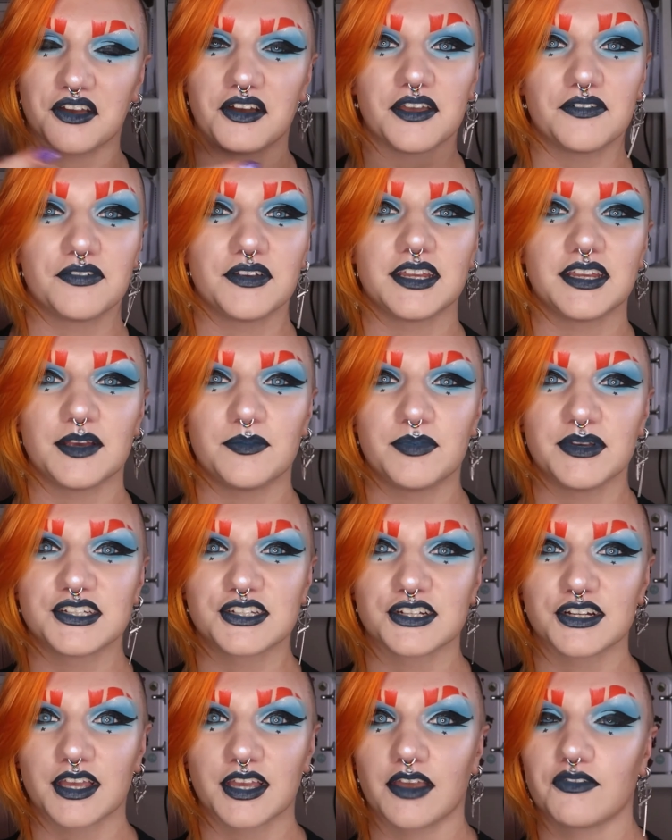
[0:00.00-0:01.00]
If you did, be
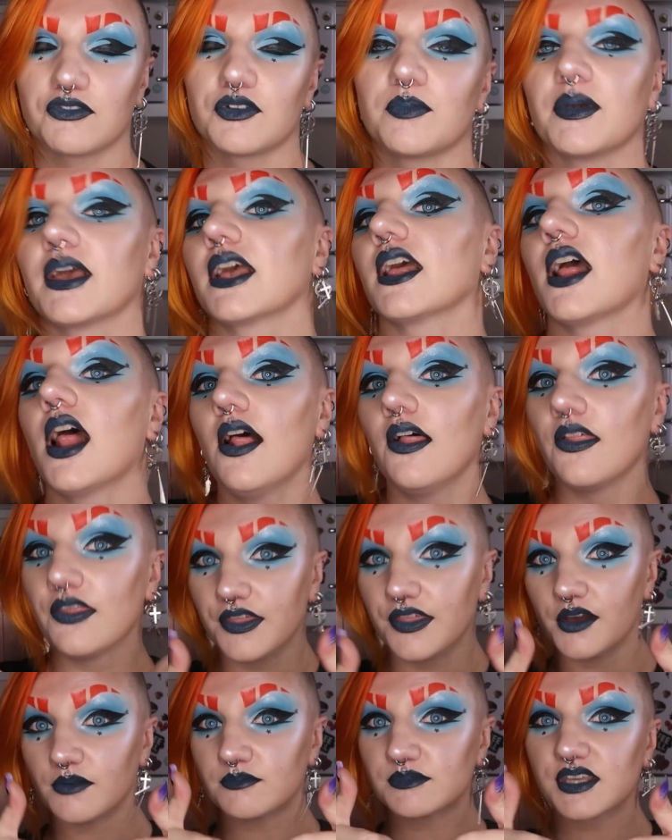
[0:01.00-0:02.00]
sure to give it a big
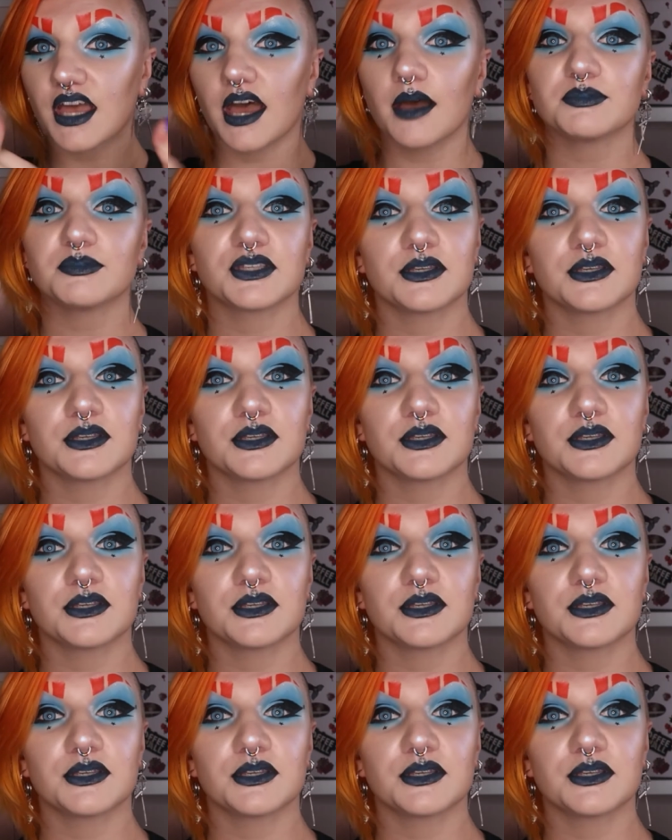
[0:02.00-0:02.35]
thumbs up.